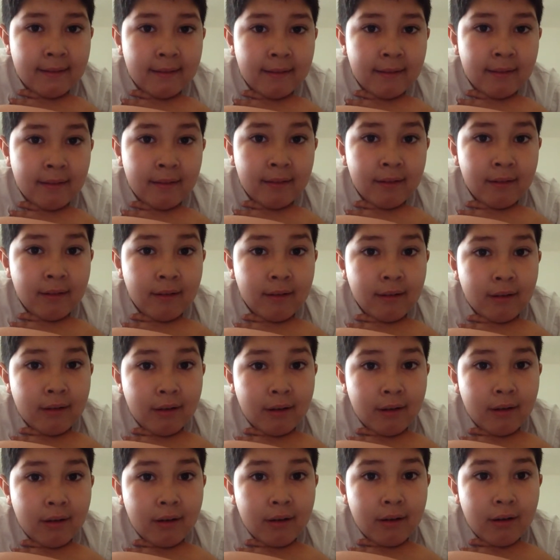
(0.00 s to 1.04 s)

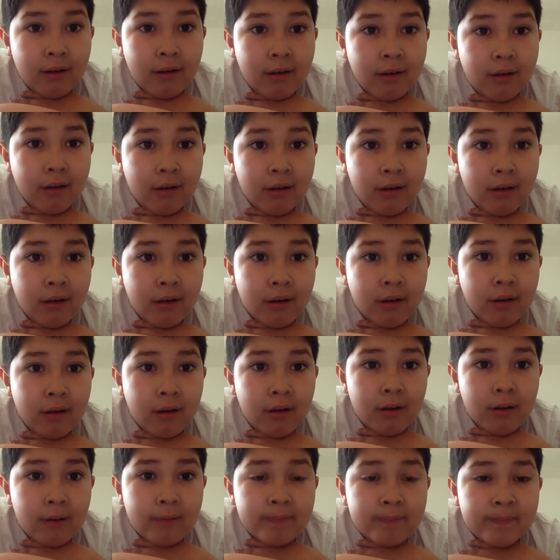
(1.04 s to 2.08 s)

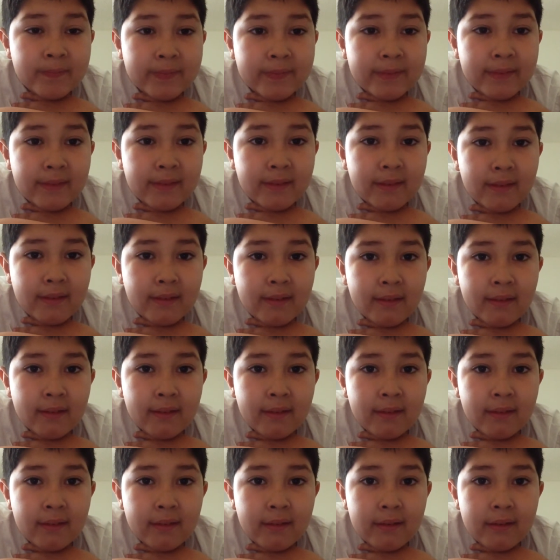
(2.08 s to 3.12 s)

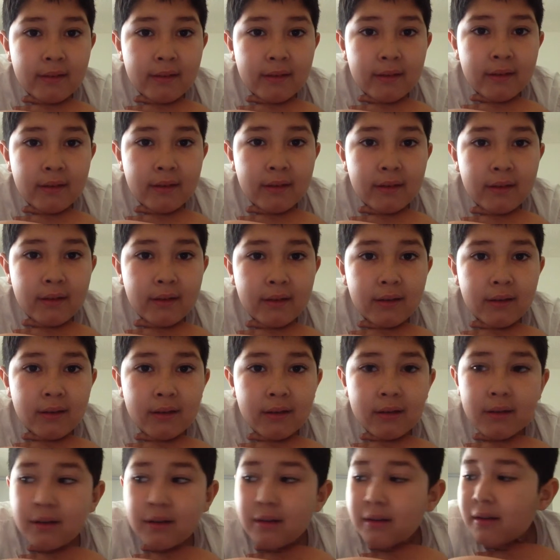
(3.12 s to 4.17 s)

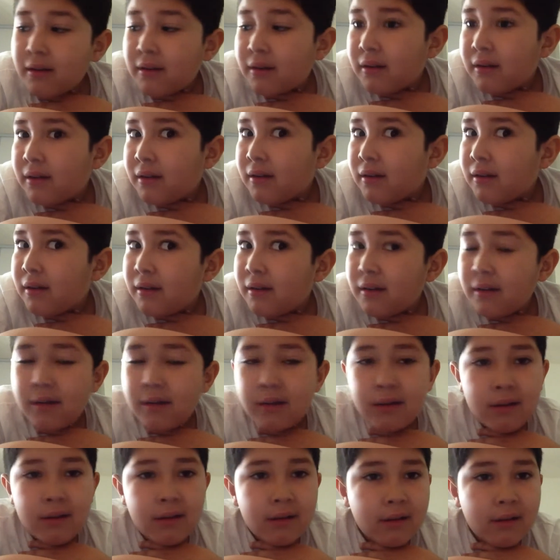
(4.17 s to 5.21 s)

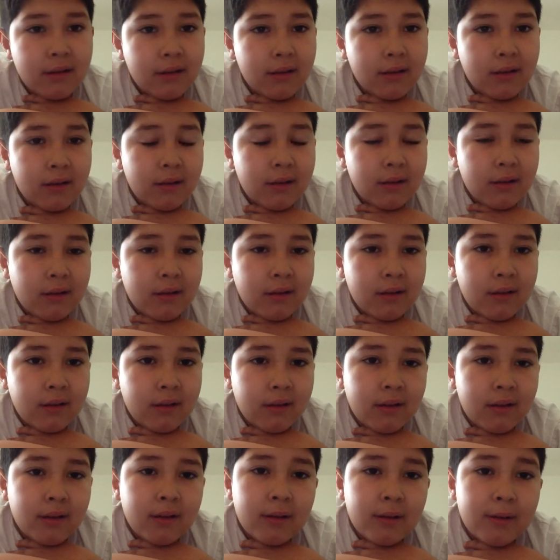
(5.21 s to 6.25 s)
Nothing is said.